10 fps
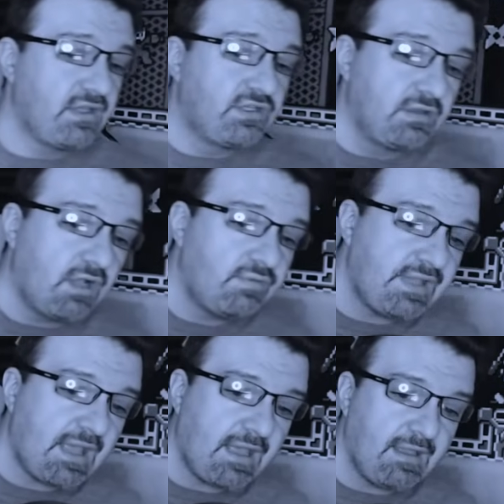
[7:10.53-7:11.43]
good luck
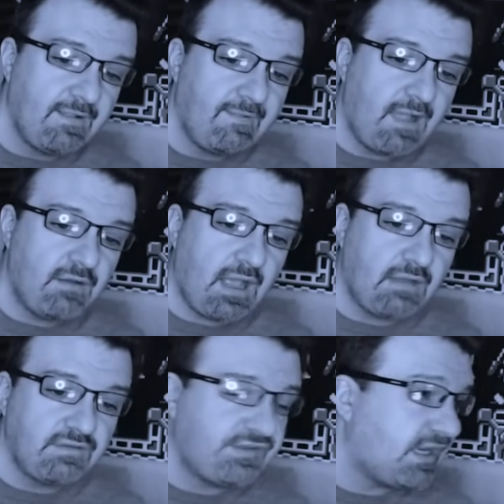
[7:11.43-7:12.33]
with that. I,
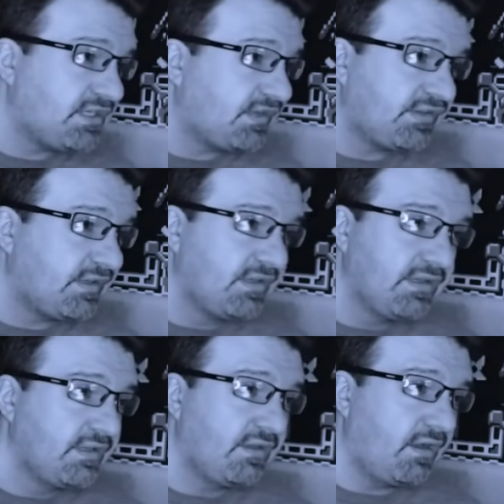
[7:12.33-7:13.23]
I would say just
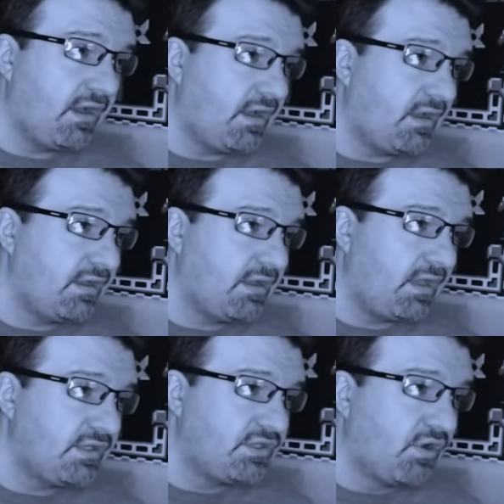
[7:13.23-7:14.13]
uh,
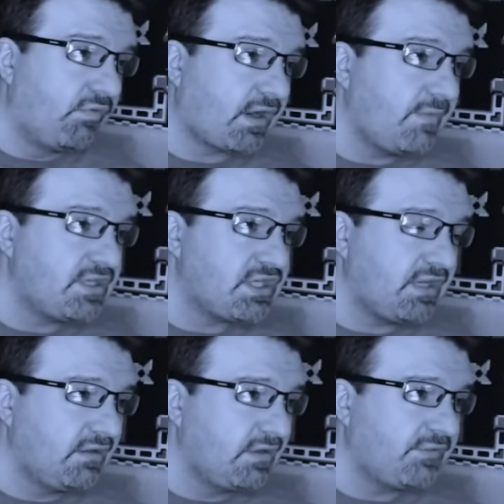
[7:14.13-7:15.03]
don't recommend
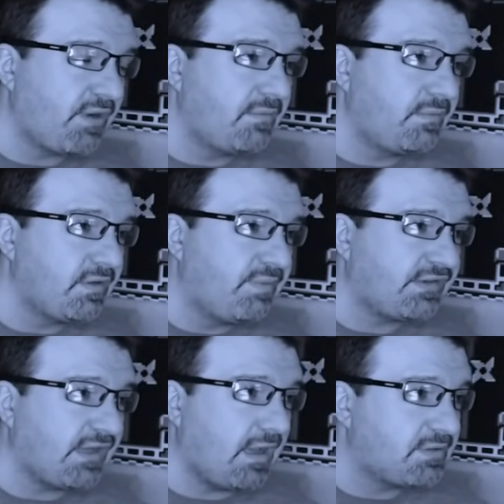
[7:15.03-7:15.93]
channel is probably your
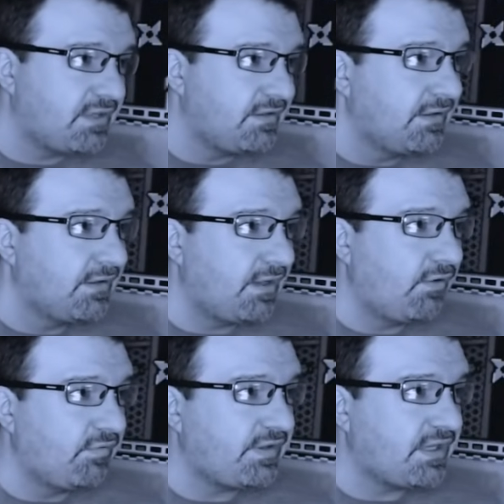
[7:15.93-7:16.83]
best option, and
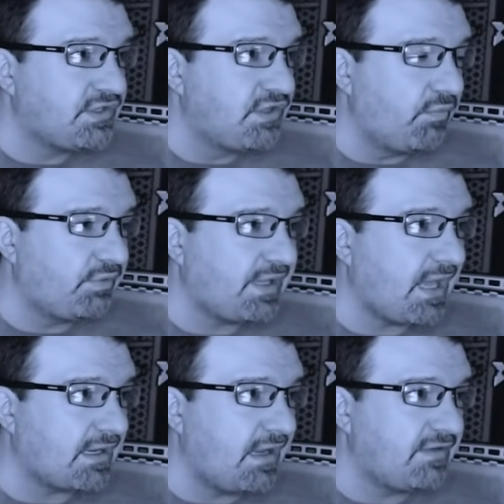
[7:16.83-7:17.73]
hopefully they just don't play
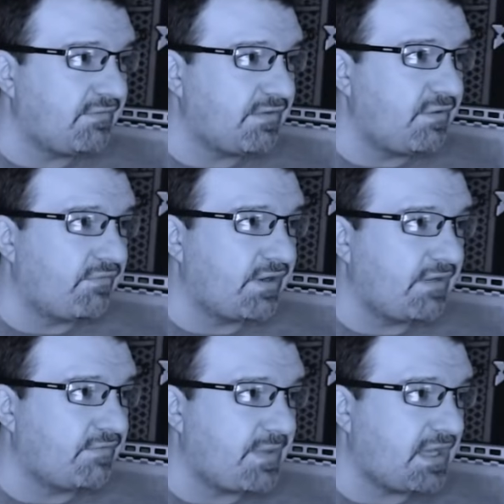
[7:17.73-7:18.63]
that content for you ever
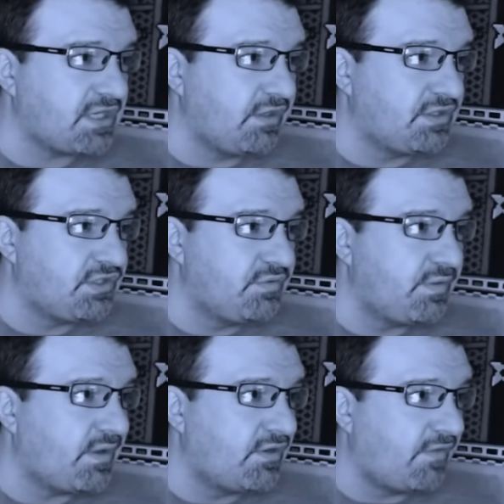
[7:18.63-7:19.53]
again from that channel, and just do
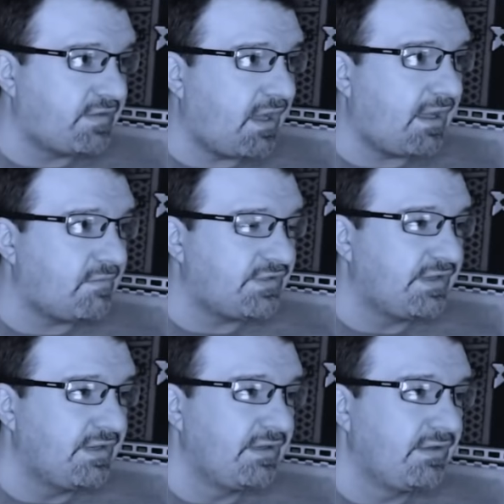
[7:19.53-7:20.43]
it enough
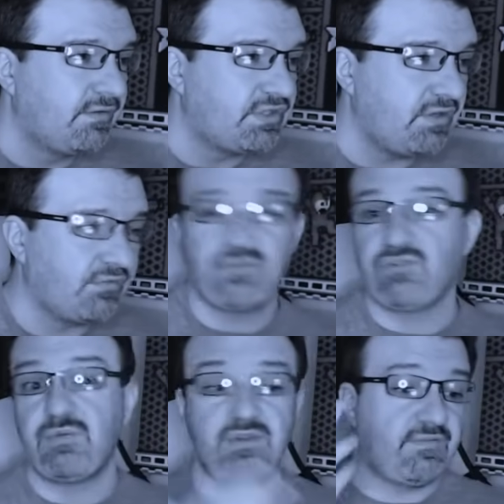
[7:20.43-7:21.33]
times. Those channels won't
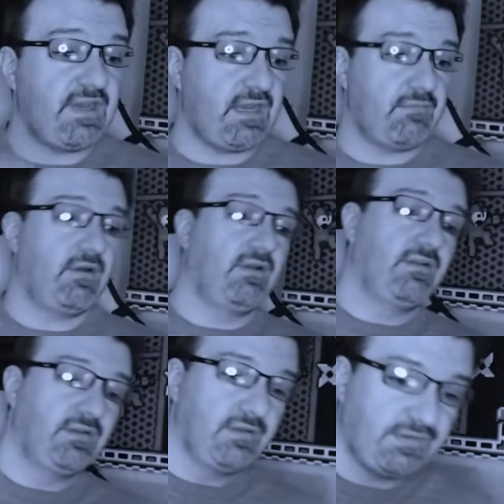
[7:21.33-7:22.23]
show up in your feed anymore.
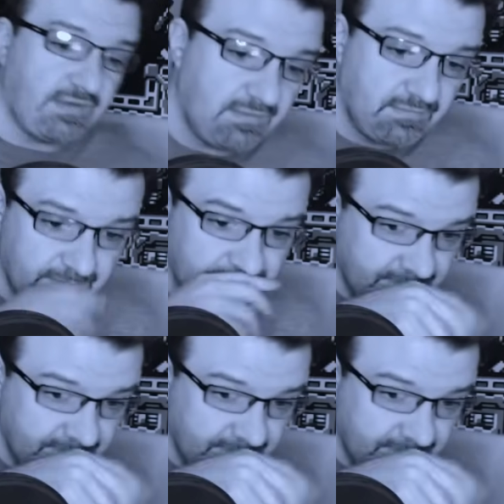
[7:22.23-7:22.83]
So.